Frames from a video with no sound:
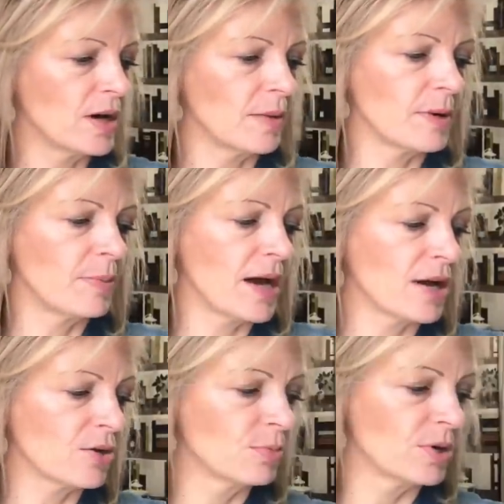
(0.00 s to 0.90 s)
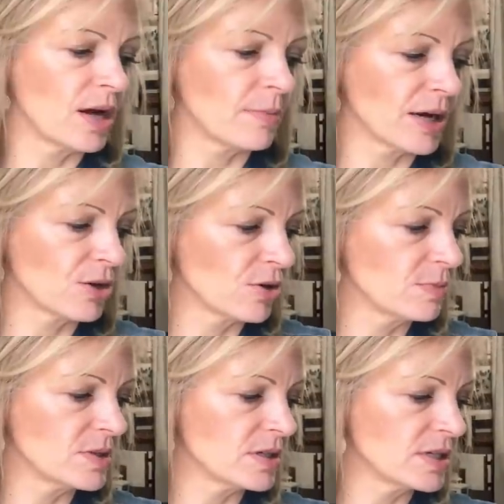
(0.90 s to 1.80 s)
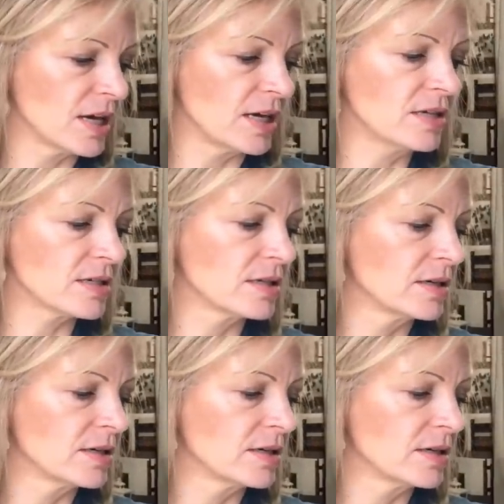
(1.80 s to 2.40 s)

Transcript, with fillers: um, a pattern put out by Crimson Tate.